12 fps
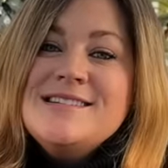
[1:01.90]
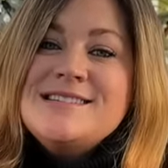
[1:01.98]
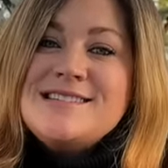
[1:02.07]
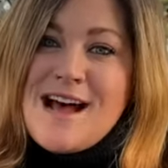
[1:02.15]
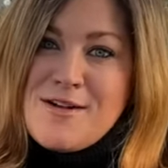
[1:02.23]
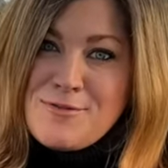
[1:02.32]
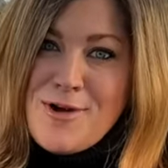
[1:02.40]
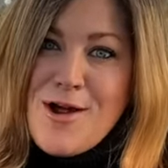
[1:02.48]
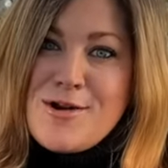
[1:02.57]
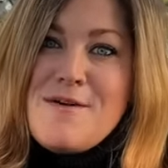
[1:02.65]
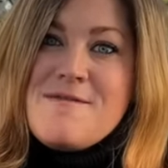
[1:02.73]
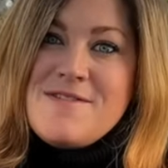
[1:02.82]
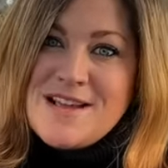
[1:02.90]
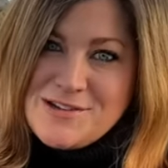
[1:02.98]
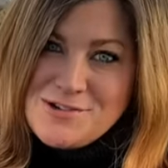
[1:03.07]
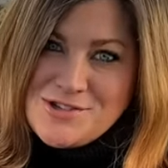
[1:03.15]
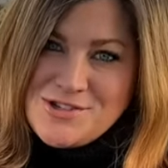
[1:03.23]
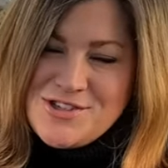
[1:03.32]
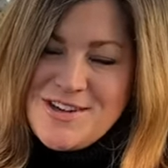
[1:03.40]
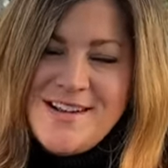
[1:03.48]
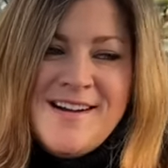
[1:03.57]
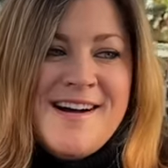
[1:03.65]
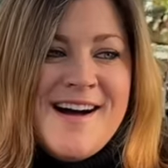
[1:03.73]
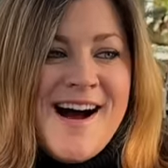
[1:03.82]
Saffron Finch.
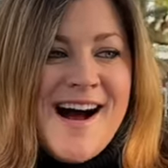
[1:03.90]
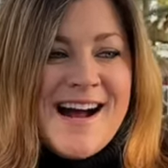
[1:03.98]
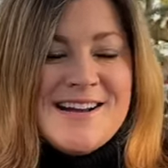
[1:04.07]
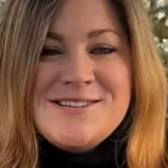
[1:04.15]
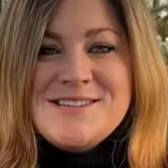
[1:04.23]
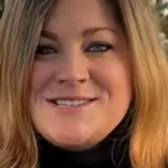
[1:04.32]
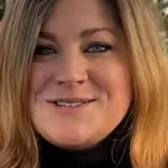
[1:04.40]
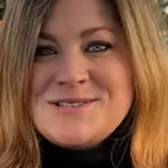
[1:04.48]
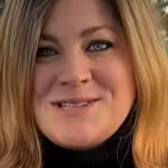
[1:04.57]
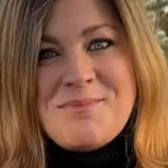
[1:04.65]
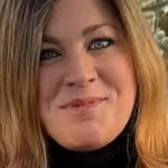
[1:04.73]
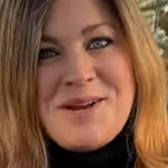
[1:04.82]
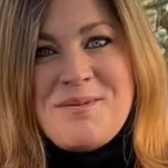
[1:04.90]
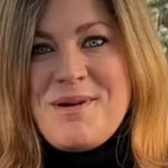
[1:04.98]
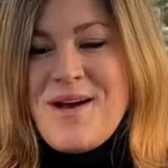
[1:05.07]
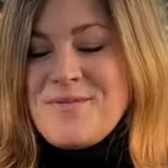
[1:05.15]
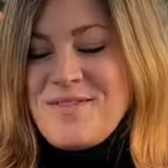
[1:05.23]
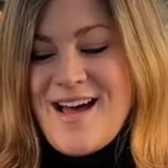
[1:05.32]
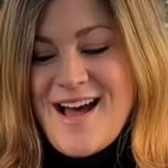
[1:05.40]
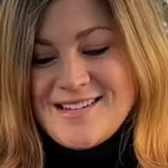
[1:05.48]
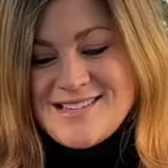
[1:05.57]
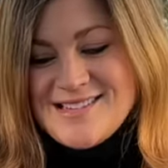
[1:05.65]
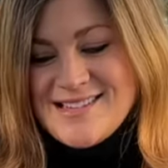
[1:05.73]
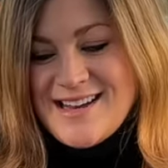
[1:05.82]
There's something about
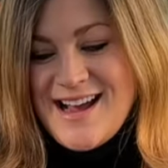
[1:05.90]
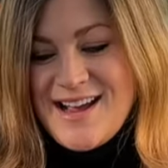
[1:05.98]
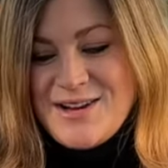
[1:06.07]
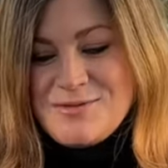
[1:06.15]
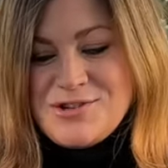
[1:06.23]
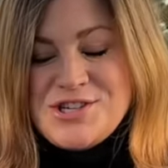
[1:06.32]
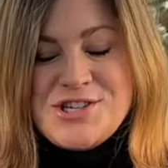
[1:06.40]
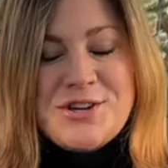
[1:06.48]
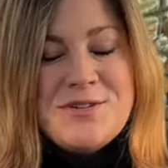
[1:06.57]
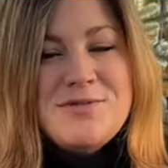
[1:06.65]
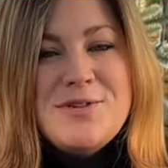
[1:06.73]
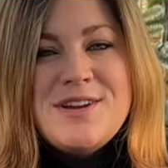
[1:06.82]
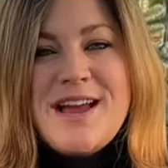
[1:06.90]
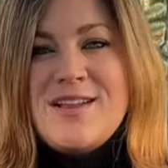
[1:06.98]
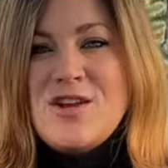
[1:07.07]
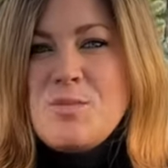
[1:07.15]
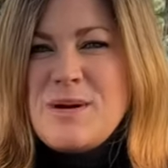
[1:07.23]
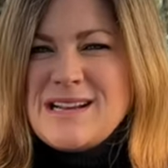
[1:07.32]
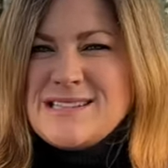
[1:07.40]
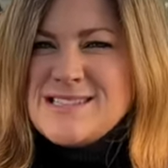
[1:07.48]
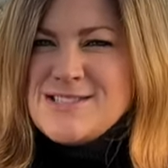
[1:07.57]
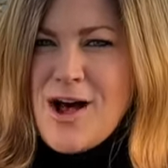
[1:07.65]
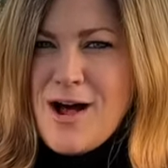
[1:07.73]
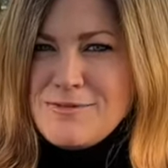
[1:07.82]
that kind of cheerful yellow, but it's
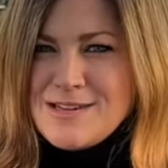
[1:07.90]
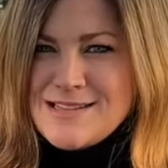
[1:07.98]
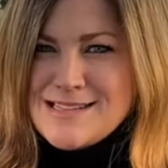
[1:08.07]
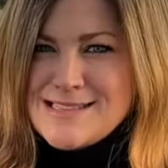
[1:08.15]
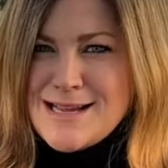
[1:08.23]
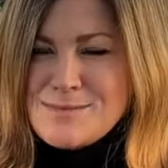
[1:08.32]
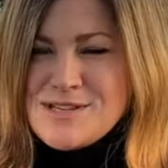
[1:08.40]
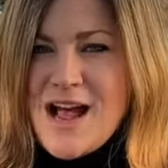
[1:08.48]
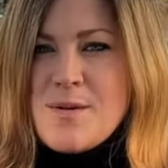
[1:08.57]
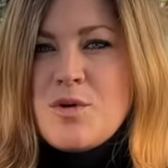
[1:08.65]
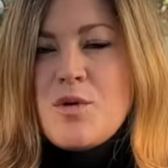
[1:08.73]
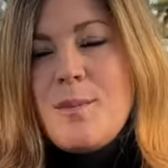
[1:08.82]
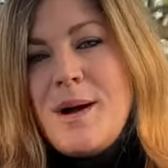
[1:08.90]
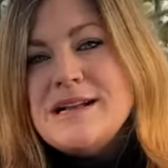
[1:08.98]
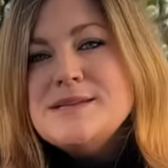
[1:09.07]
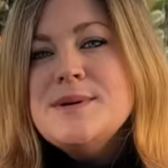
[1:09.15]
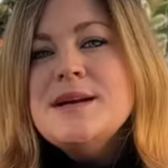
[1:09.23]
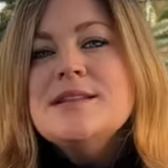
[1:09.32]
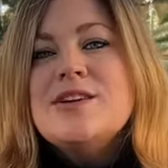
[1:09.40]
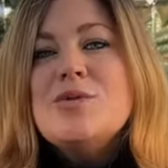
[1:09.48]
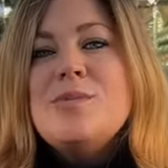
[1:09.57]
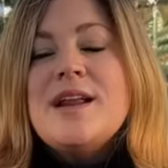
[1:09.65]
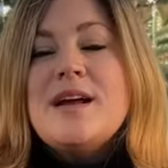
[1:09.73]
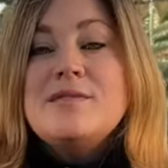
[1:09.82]
soft at the same time. It reminds me a little
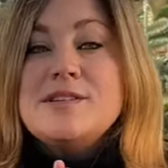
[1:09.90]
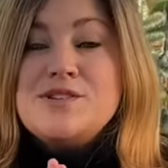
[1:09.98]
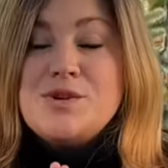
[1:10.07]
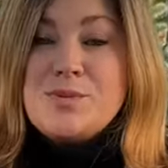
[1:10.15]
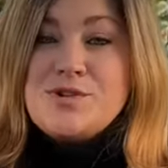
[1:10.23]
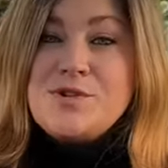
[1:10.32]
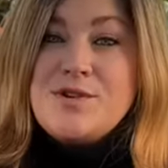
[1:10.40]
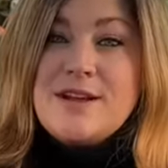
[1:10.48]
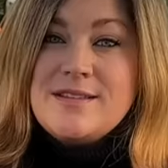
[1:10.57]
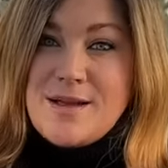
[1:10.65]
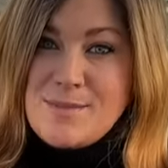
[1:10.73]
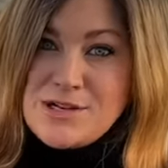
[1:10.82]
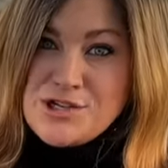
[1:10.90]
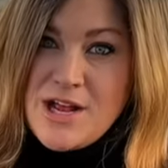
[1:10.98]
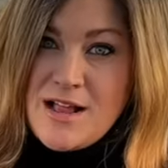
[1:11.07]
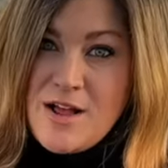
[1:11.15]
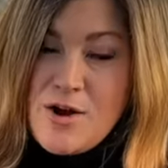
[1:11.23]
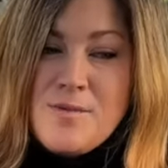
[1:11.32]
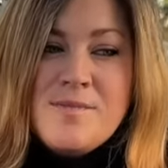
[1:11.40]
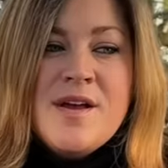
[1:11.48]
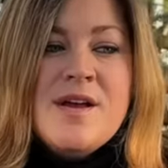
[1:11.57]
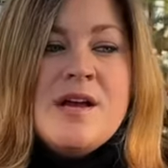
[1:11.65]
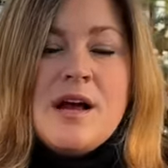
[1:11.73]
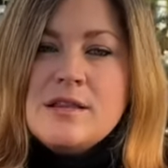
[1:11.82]
bit of the Supertunia Limoncello,
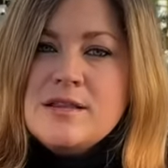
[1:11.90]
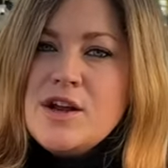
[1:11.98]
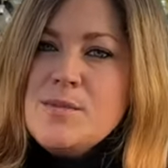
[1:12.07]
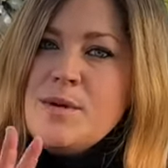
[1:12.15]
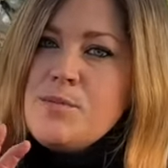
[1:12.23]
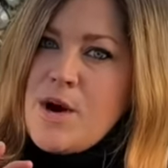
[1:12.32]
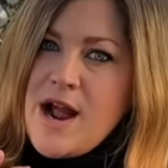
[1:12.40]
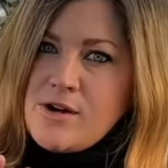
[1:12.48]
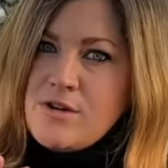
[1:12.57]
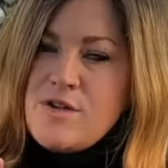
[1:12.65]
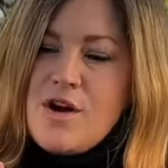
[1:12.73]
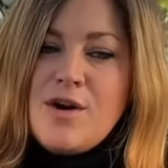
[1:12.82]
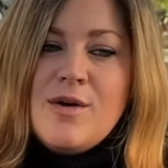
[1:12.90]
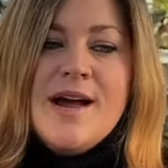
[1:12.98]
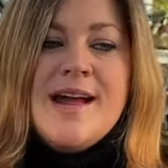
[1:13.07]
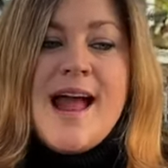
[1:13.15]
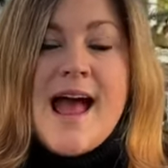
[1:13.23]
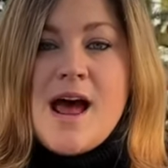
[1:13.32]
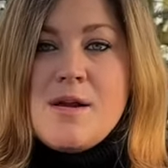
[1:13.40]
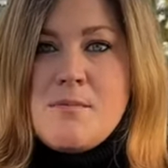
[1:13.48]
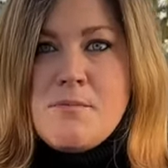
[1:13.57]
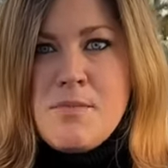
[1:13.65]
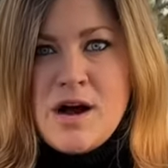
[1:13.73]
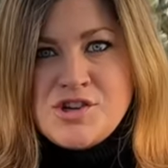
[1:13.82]
a little bit brighter though,
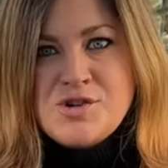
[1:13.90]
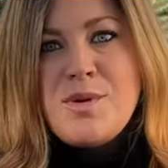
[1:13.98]
and much